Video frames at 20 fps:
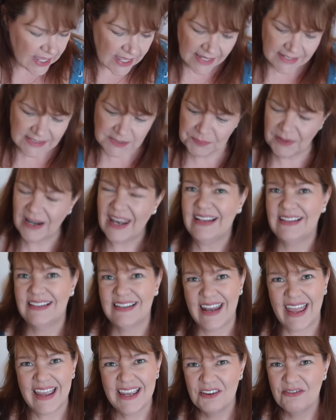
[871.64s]
It's
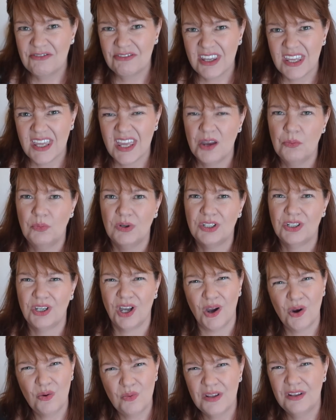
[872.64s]
plain navy. It would
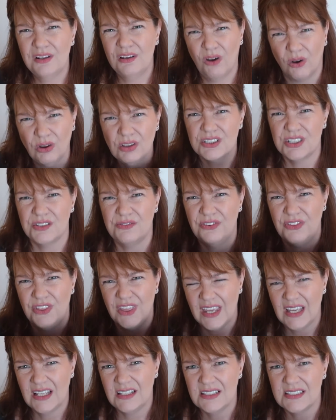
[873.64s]
go with lots of
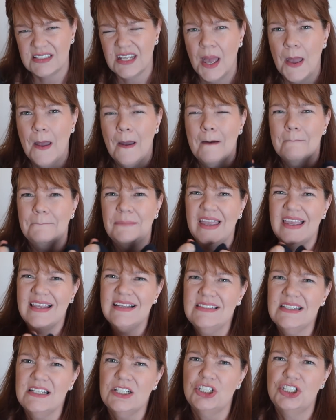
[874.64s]
things, but
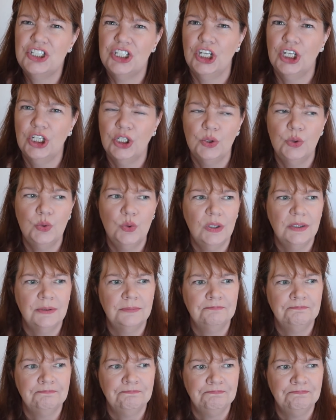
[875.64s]
is it too
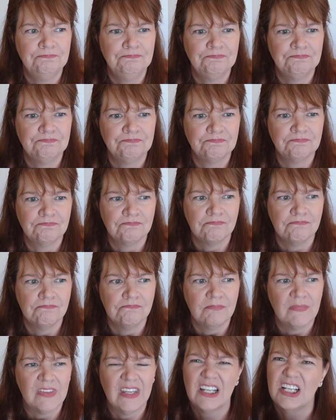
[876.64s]

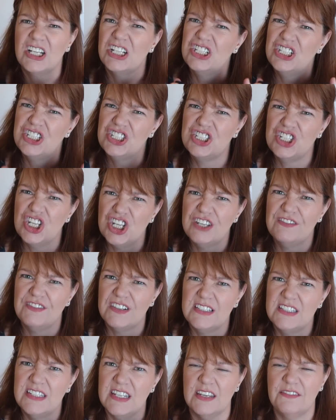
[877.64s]

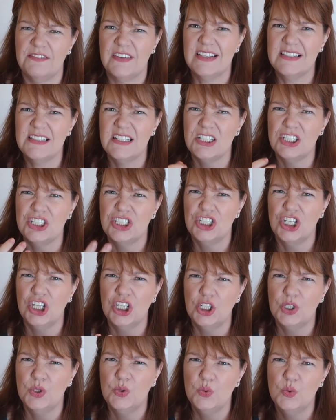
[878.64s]
conservative? Is it
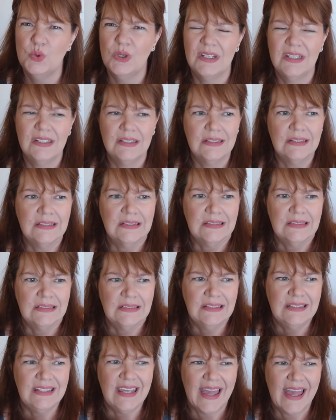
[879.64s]
too...
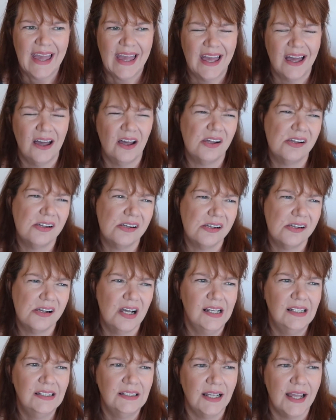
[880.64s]
Yeah,
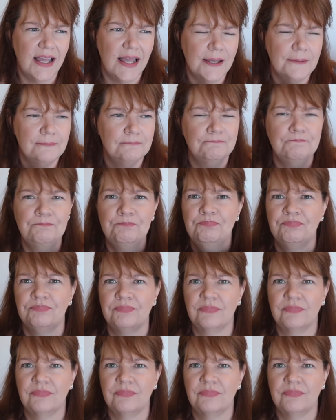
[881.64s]
I'm